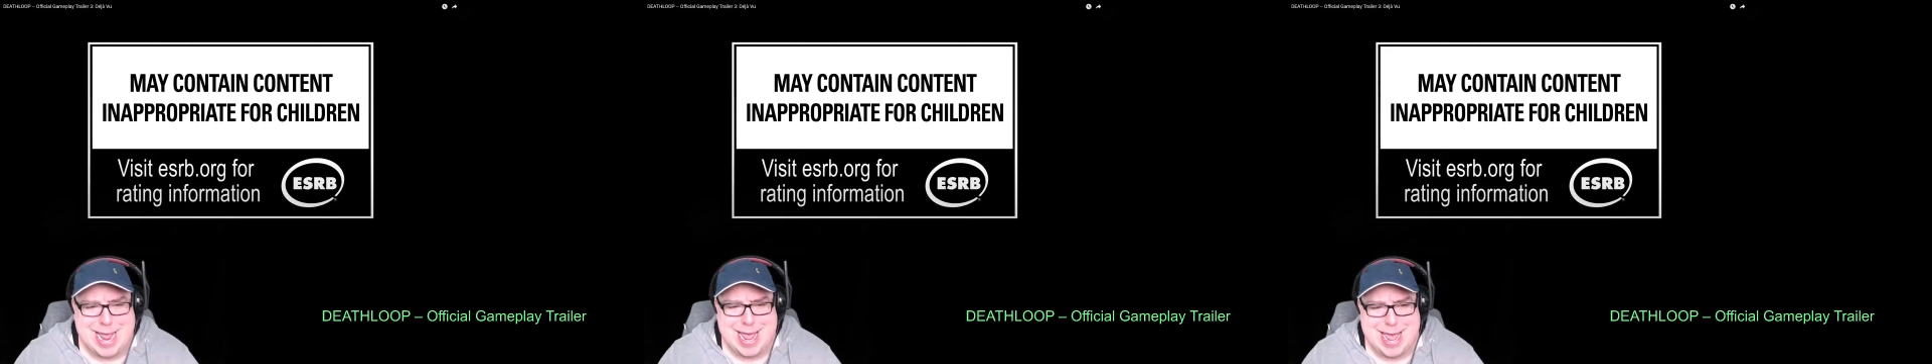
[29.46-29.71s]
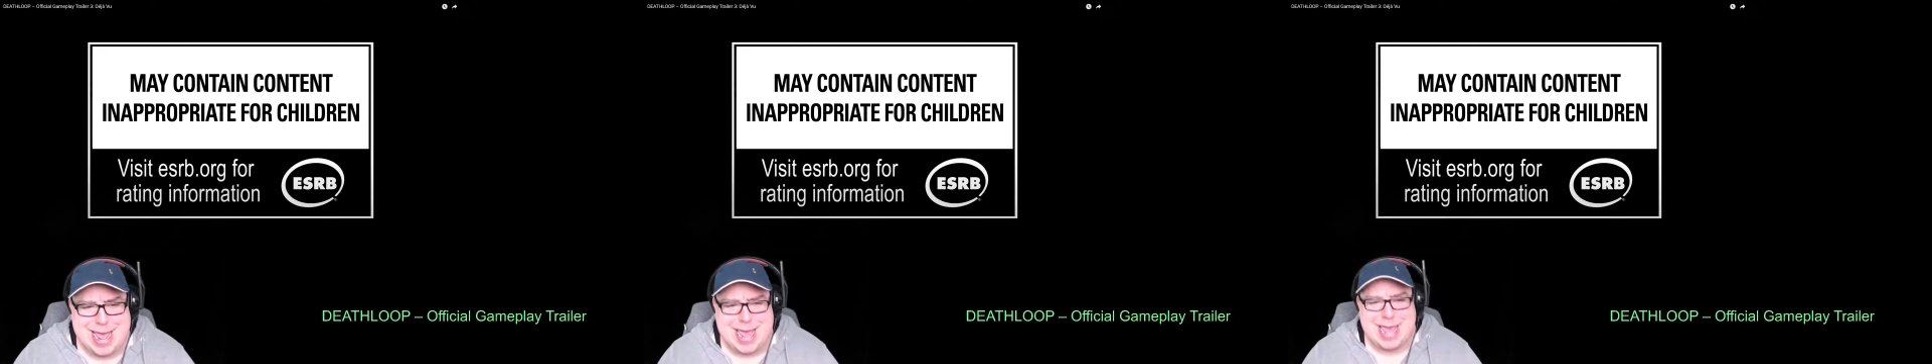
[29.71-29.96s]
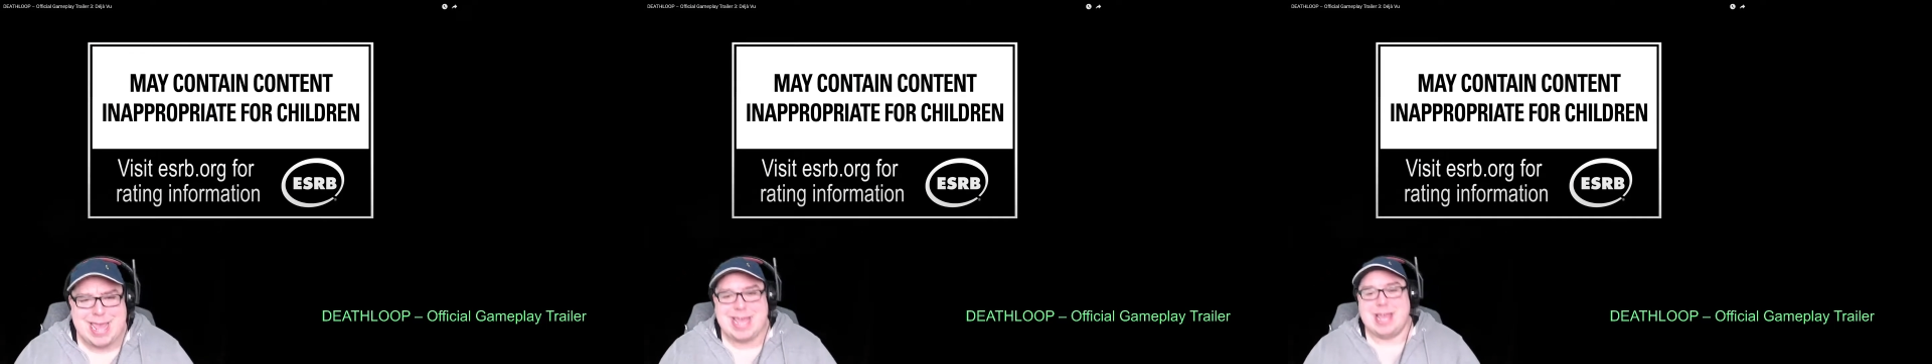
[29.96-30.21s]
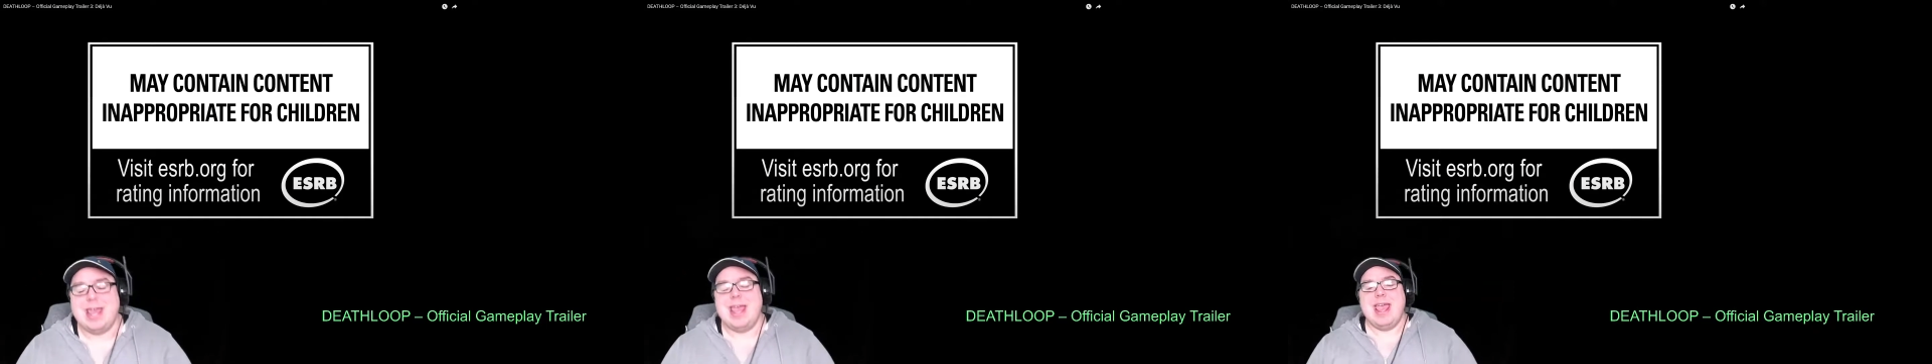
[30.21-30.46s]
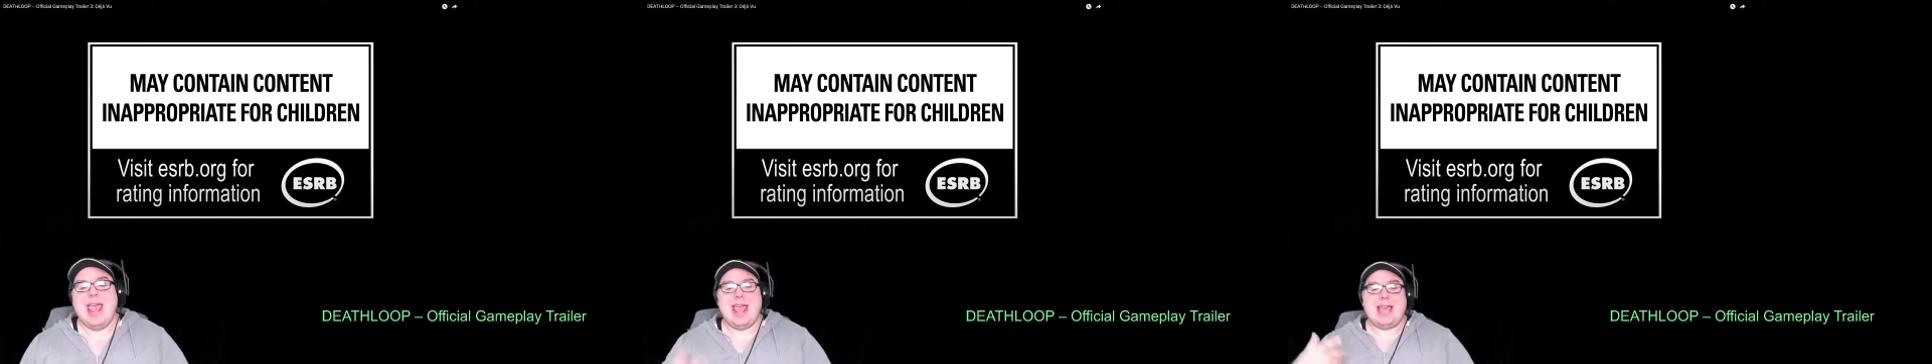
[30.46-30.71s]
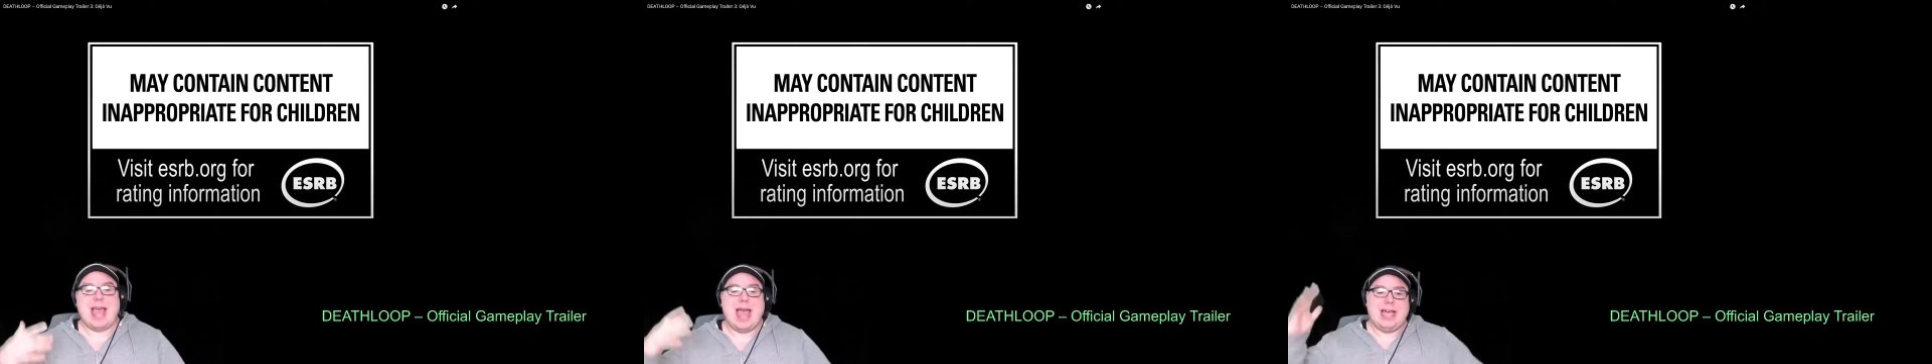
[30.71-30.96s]
hey
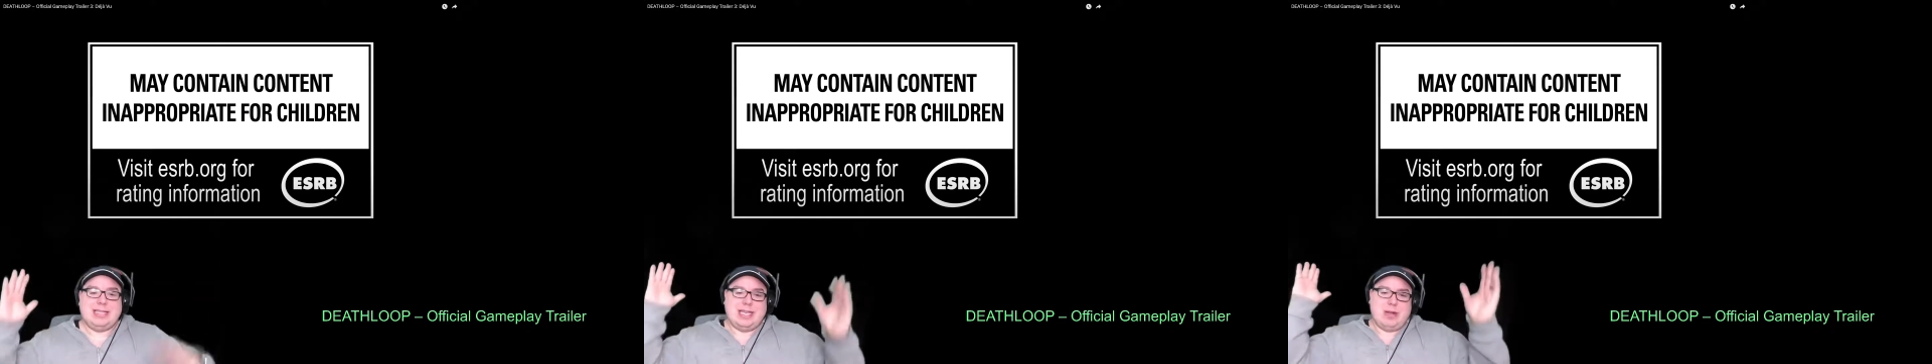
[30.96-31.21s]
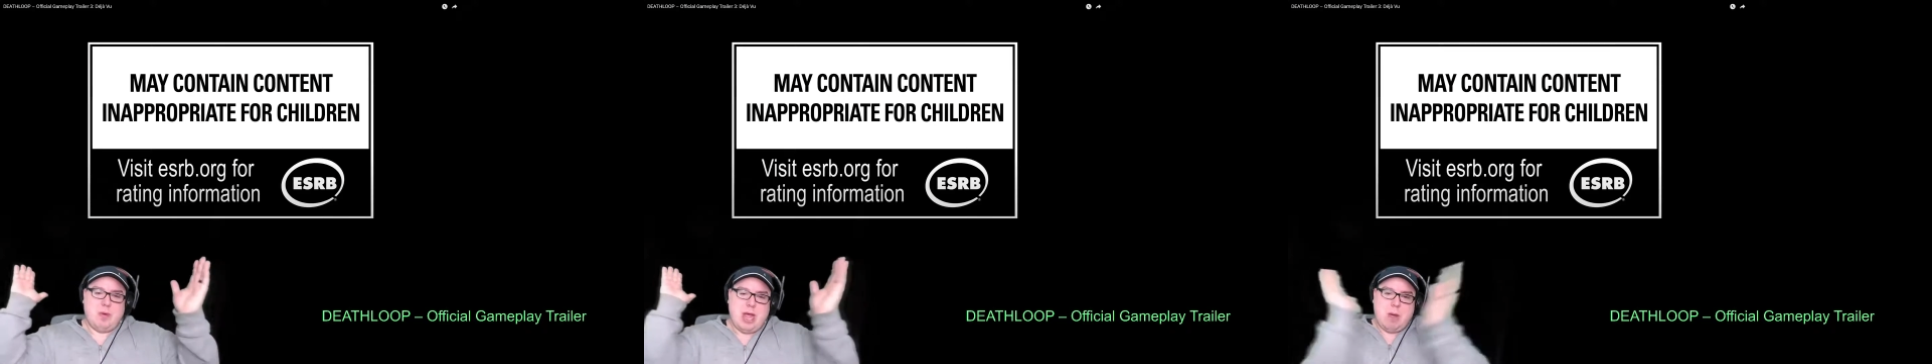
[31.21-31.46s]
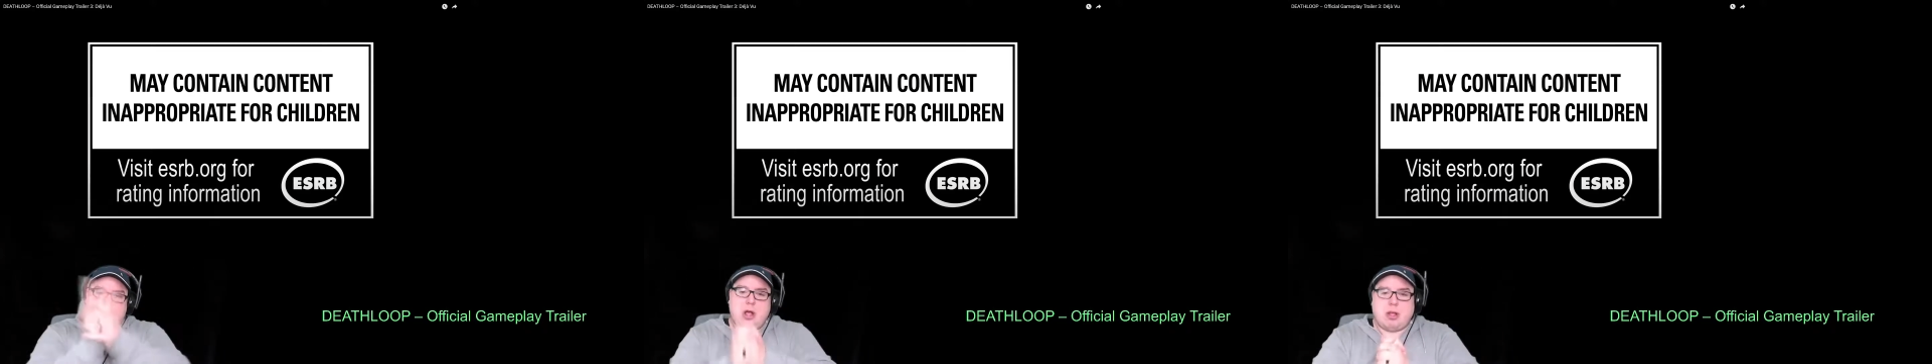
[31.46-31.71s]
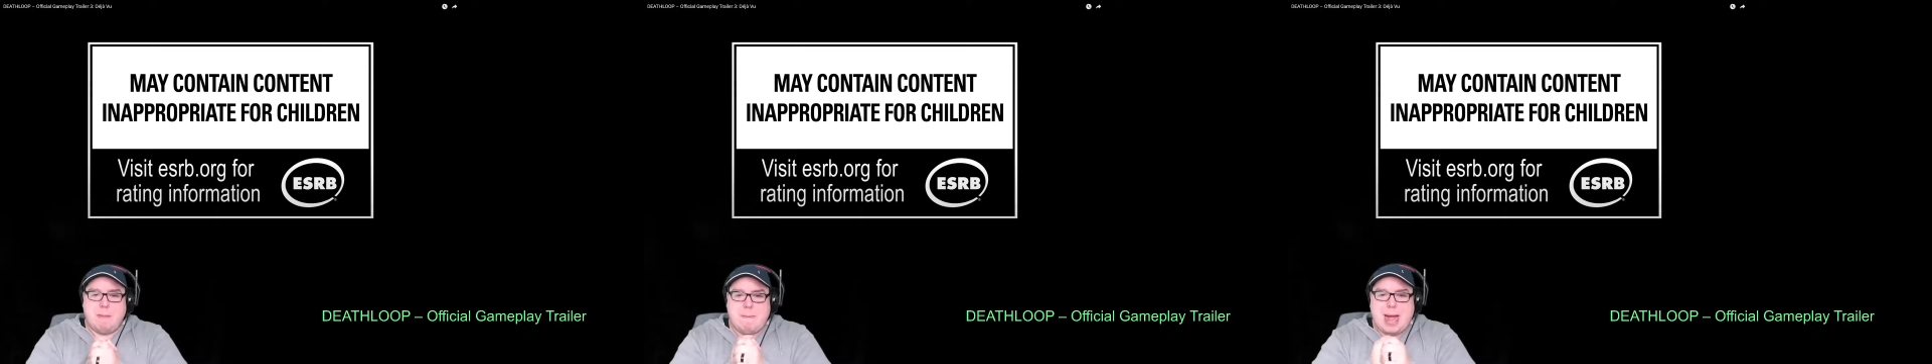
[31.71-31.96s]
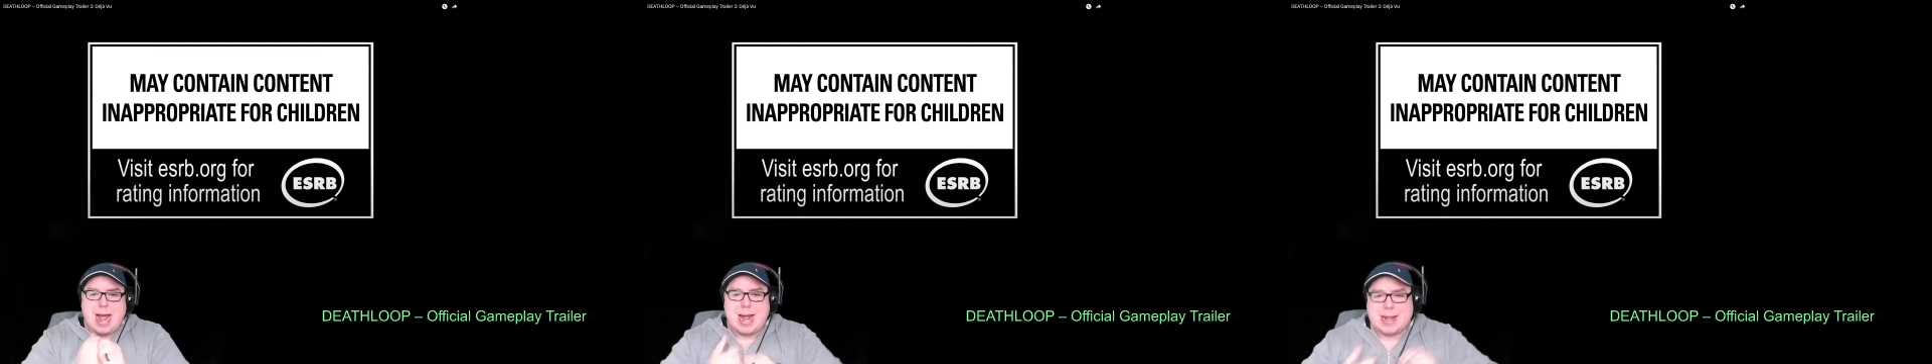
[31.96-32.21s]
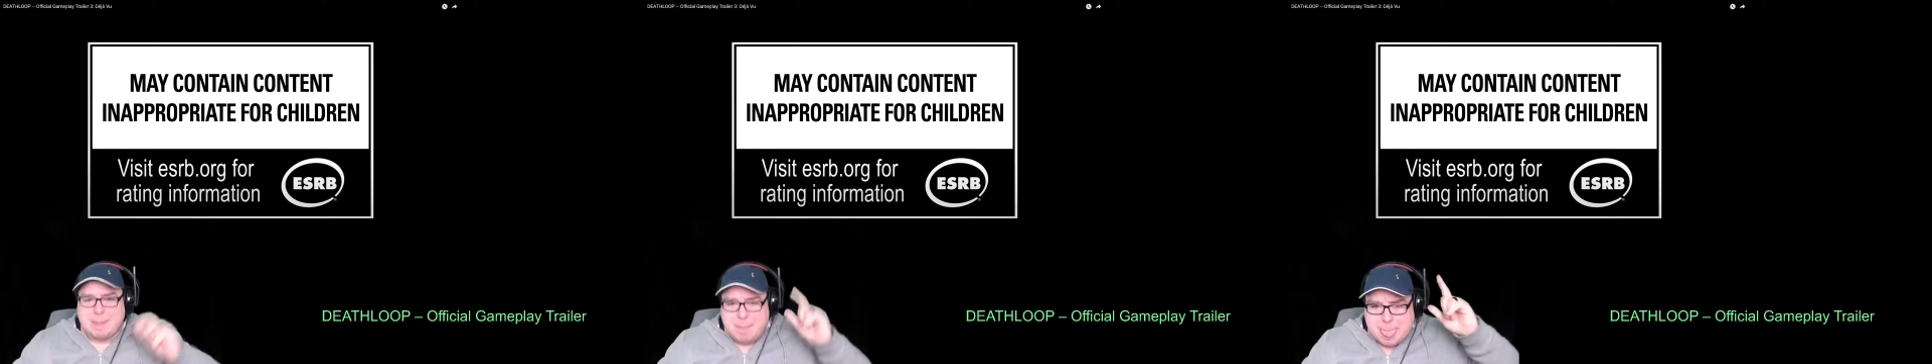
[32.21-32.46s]
guys, anyway, welcome
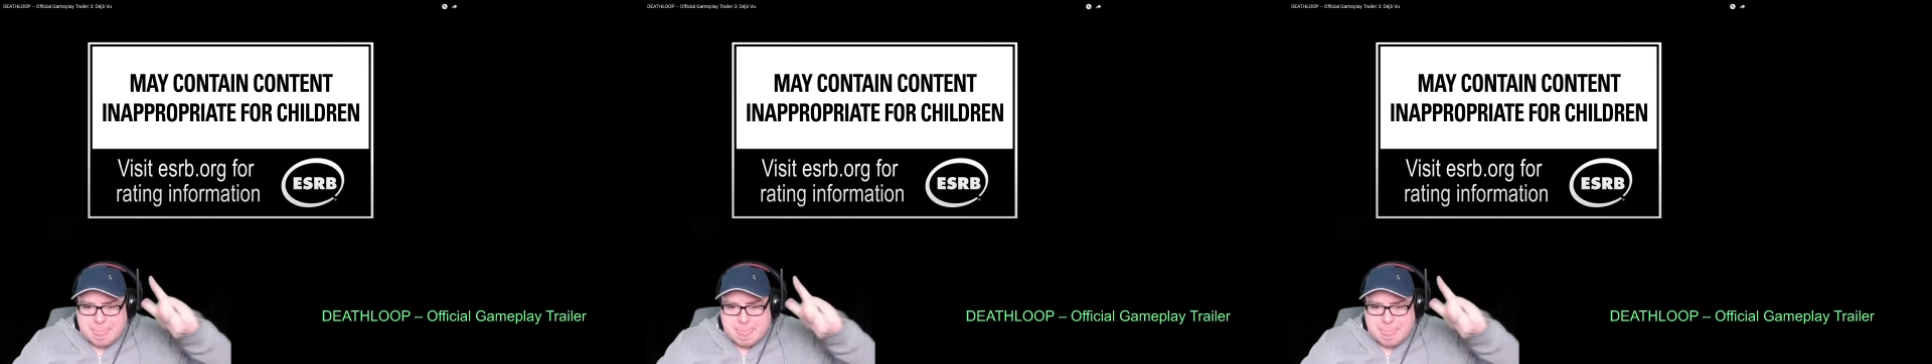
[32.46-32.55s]
back.